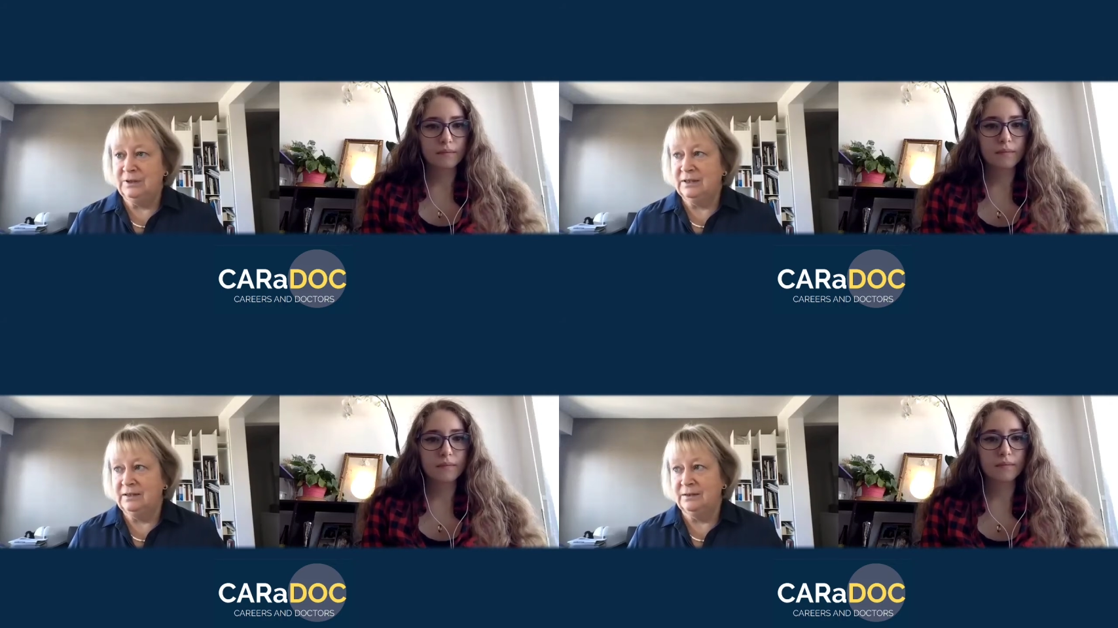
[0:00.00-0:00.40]

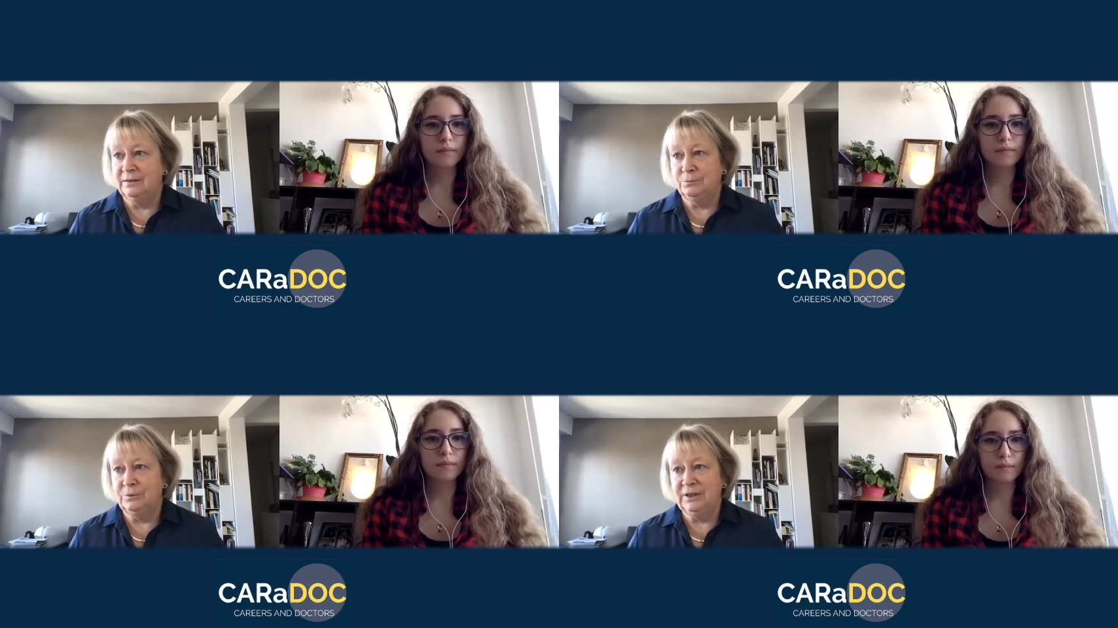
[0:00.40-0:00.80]
Speaker 1: And uh,
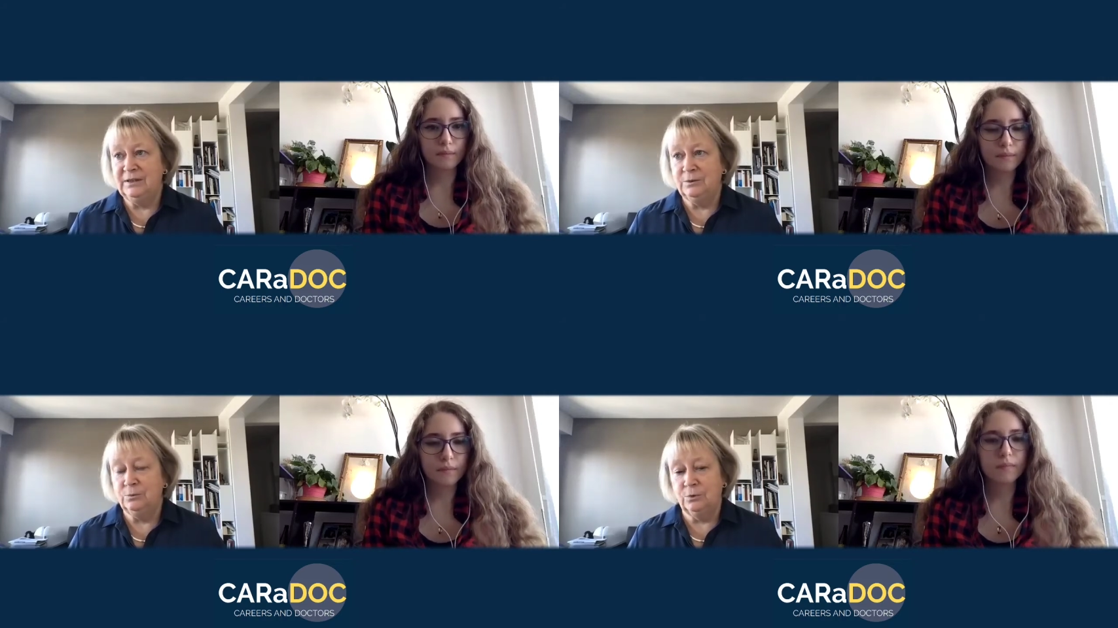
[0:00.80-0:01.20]
we need
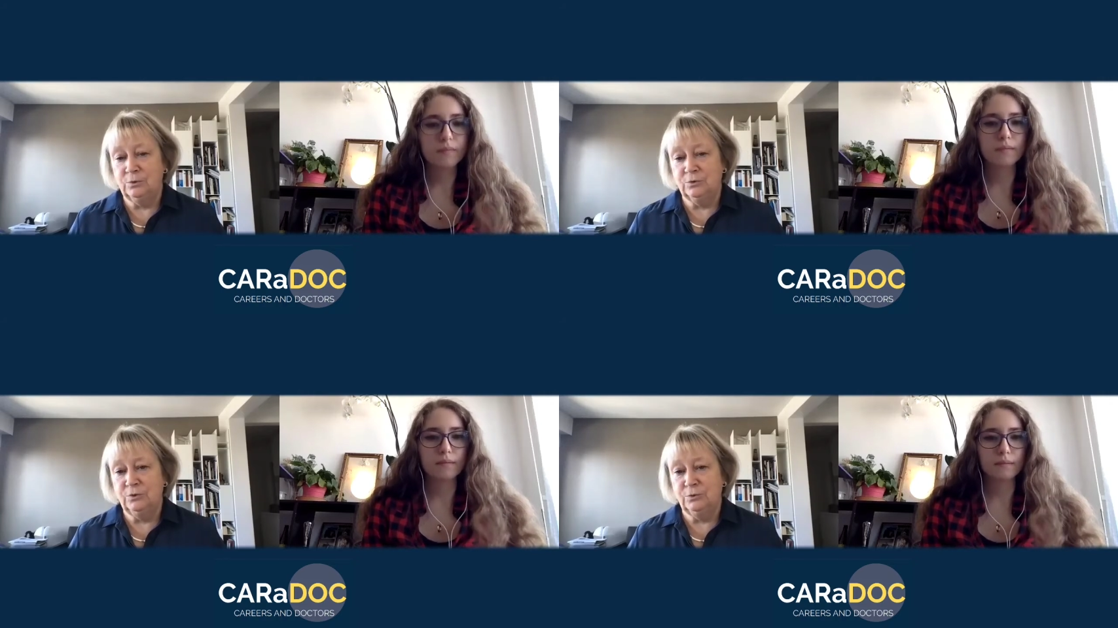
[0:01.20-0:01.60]
to
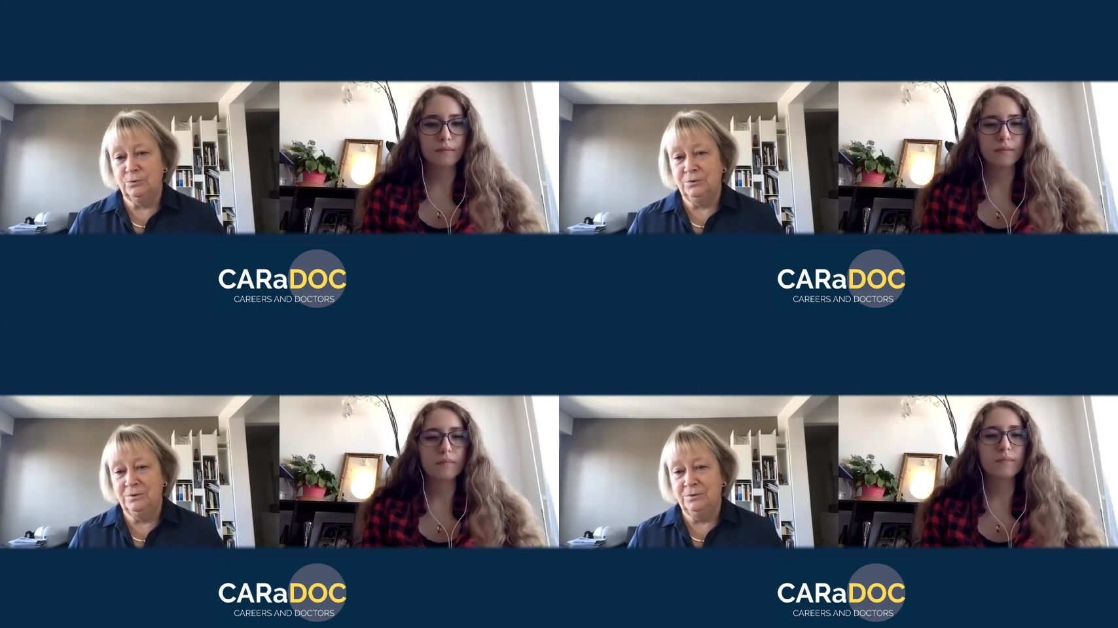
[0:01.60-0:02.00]
also,
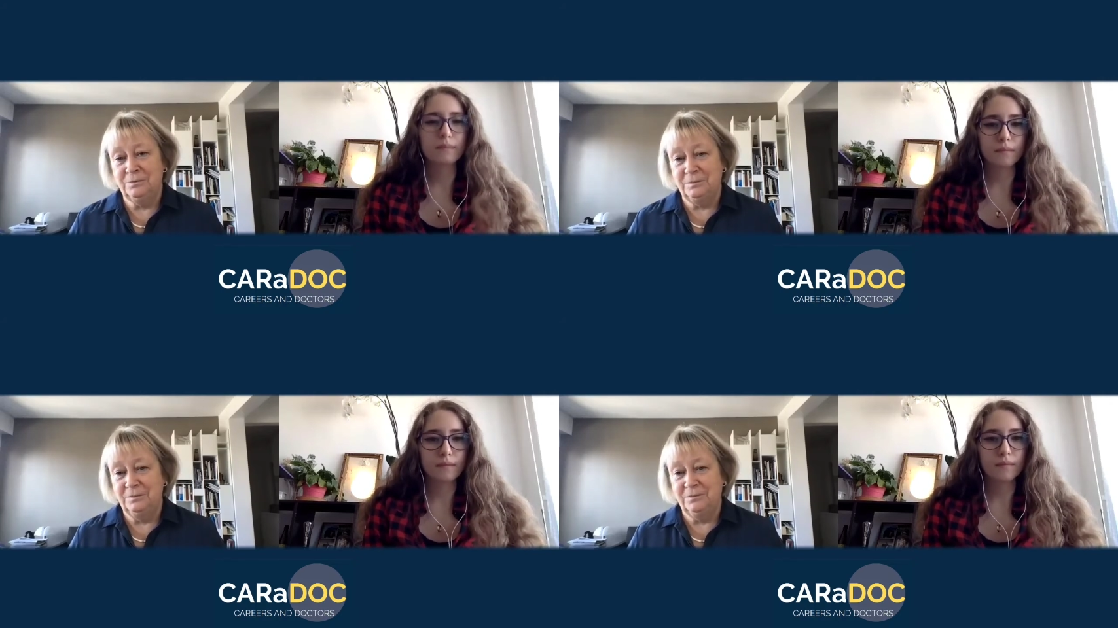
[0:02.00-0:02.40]

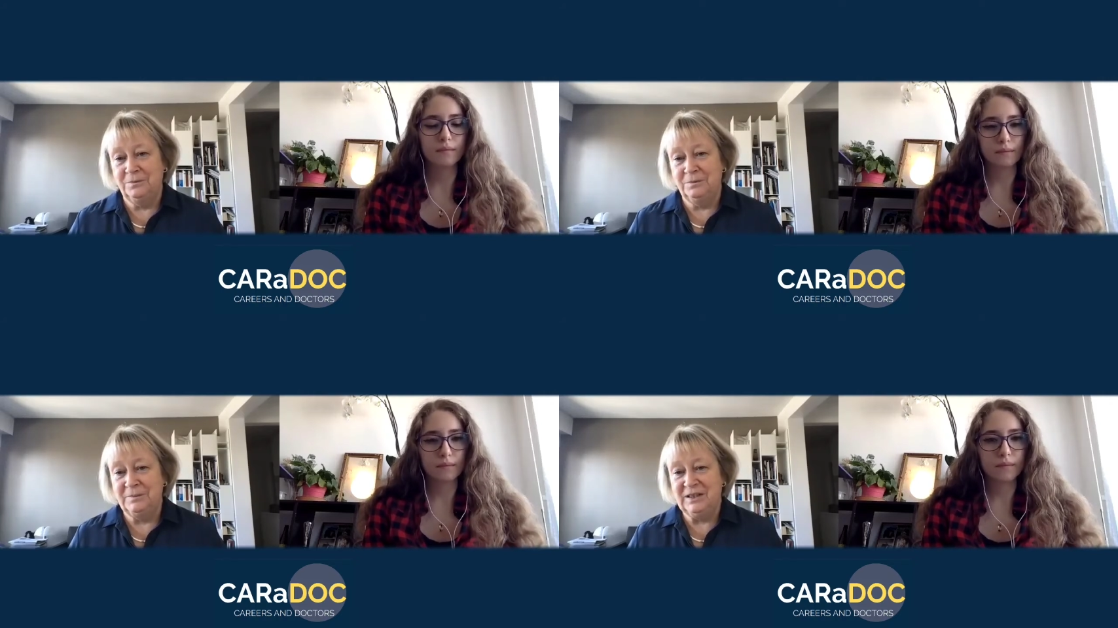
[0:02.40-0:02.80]
uh,
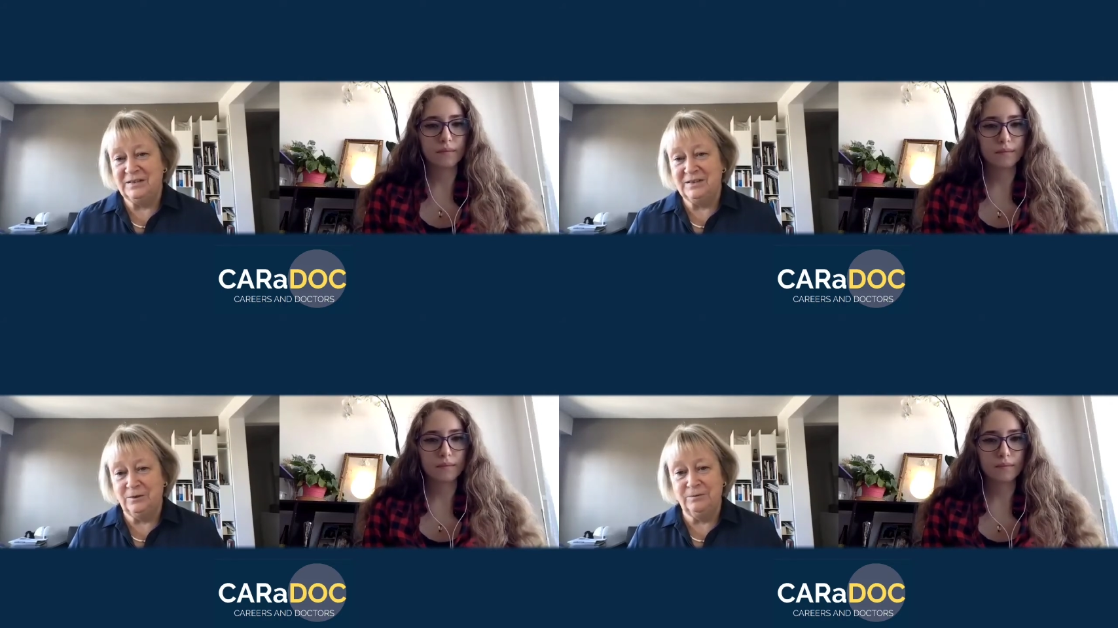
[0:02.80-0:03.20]

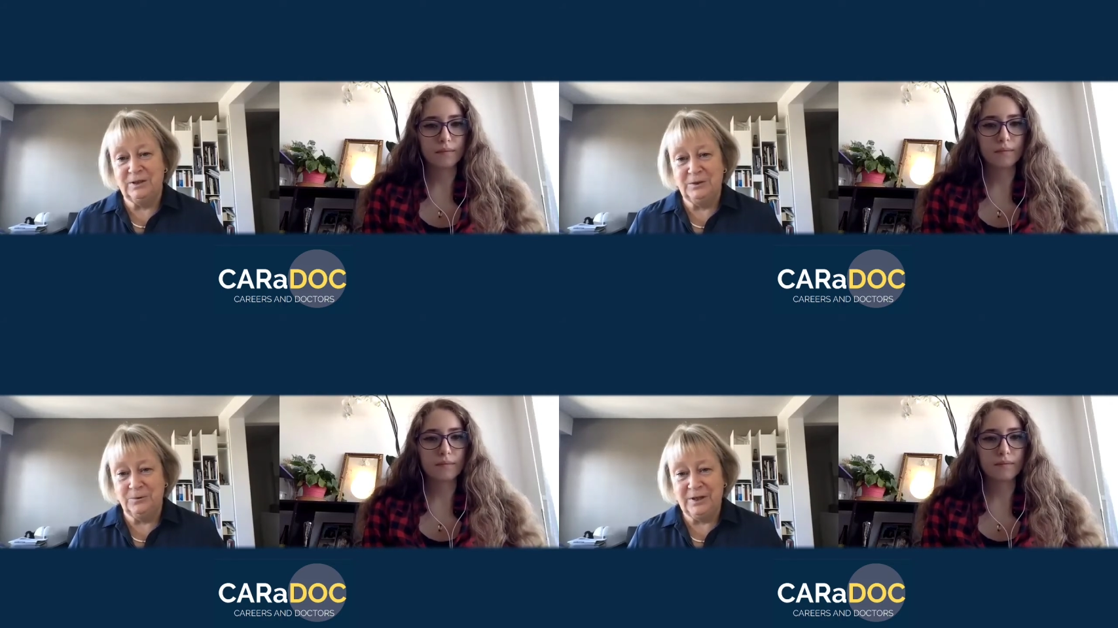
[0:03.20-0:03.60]
Minister of
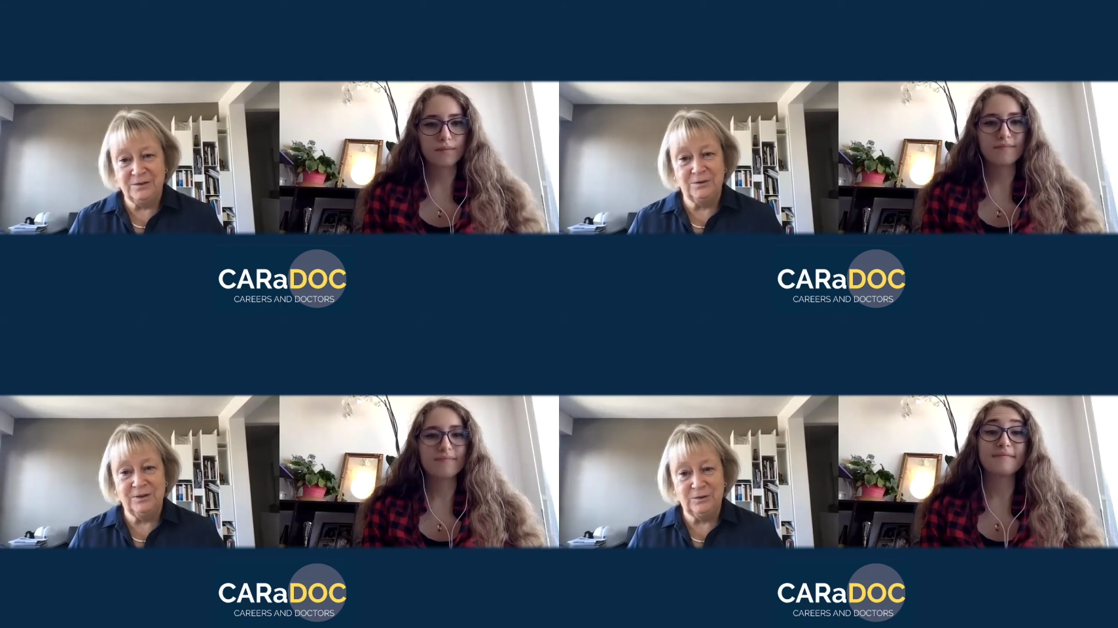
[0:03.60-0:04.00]

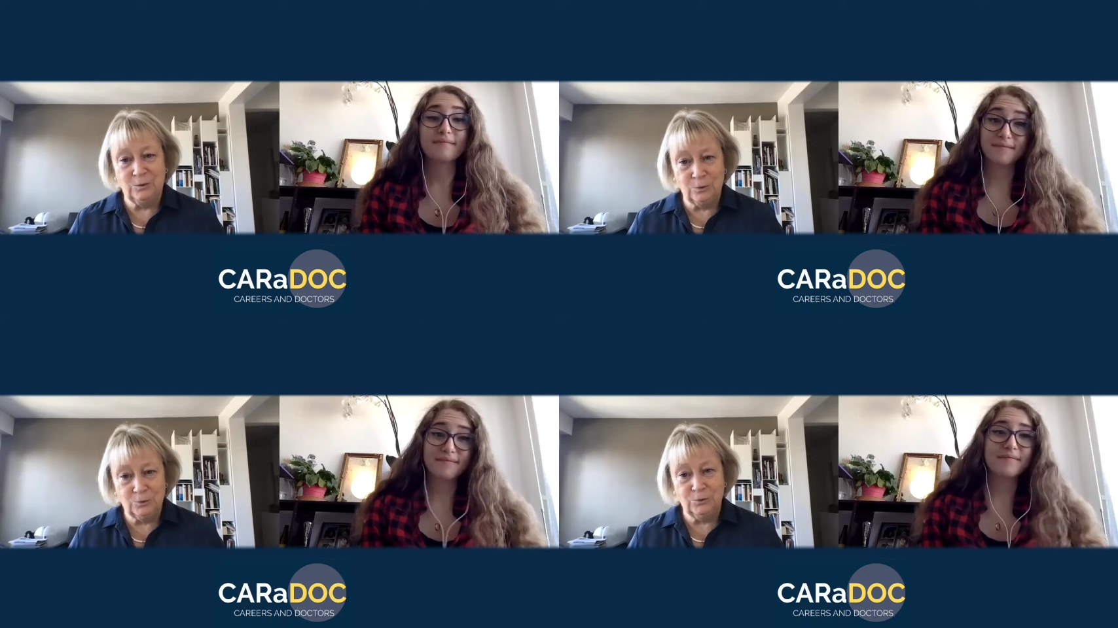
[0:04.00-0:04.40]
Education is
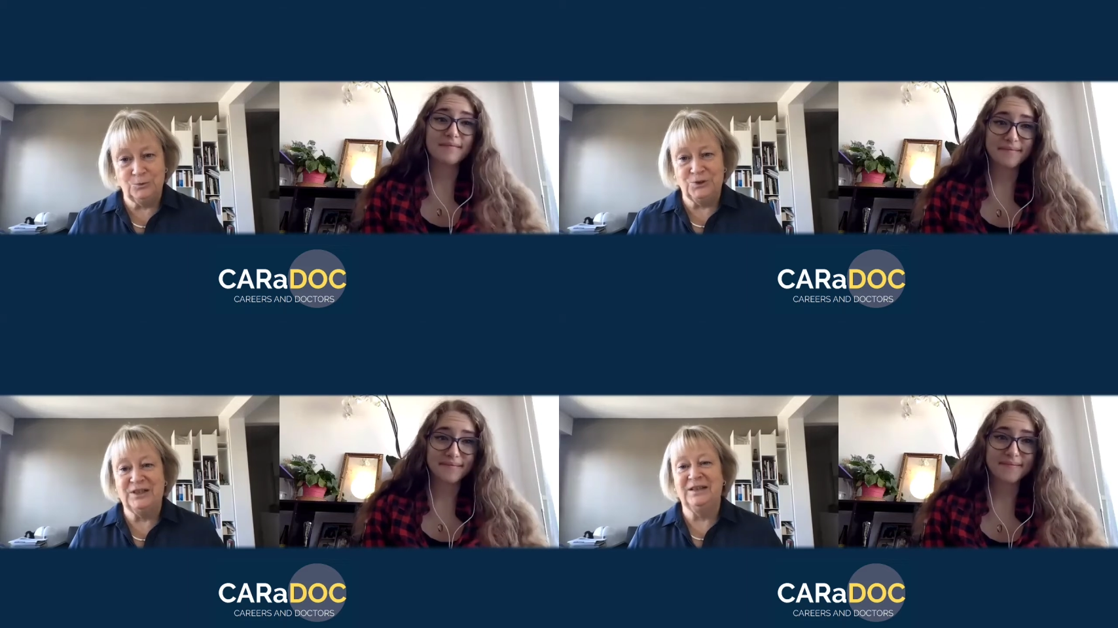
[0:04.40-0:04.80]
also
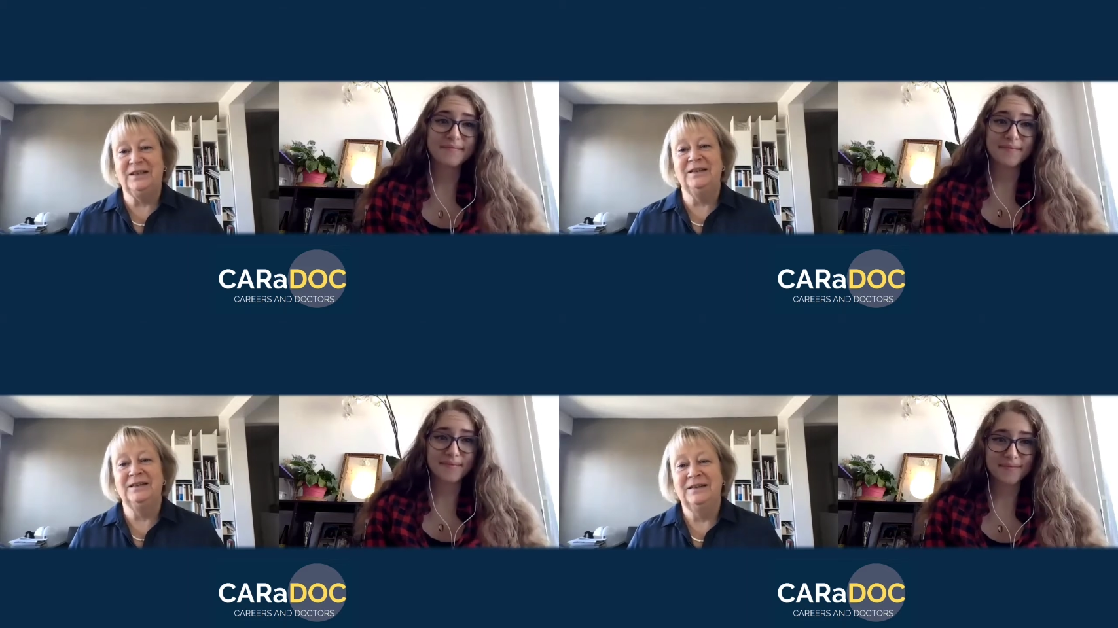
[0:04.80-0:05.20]

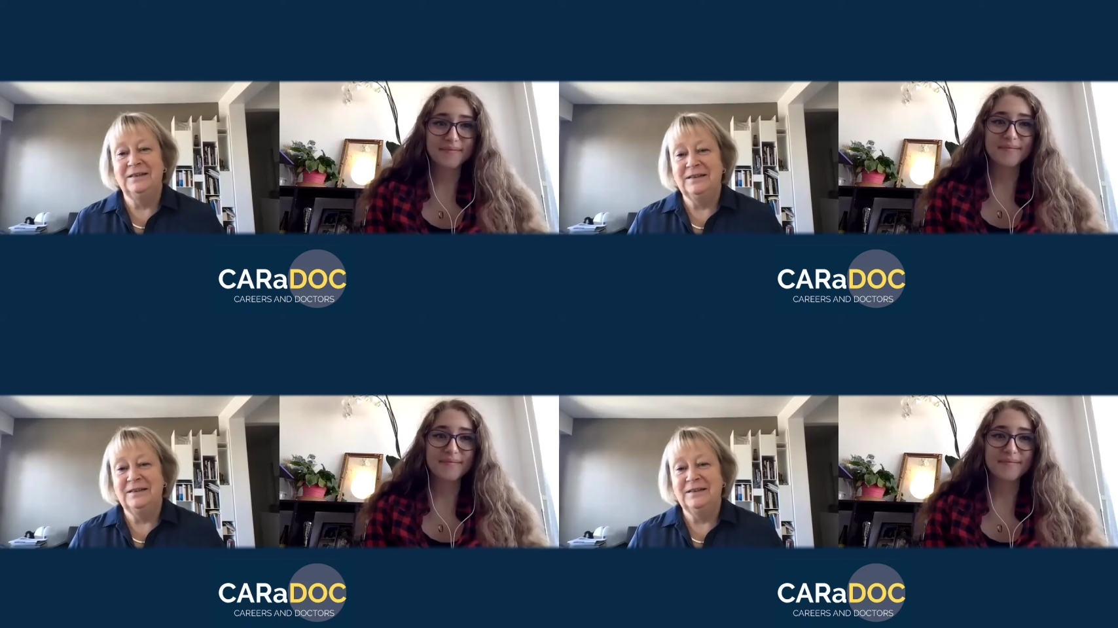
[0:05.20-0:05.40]
checking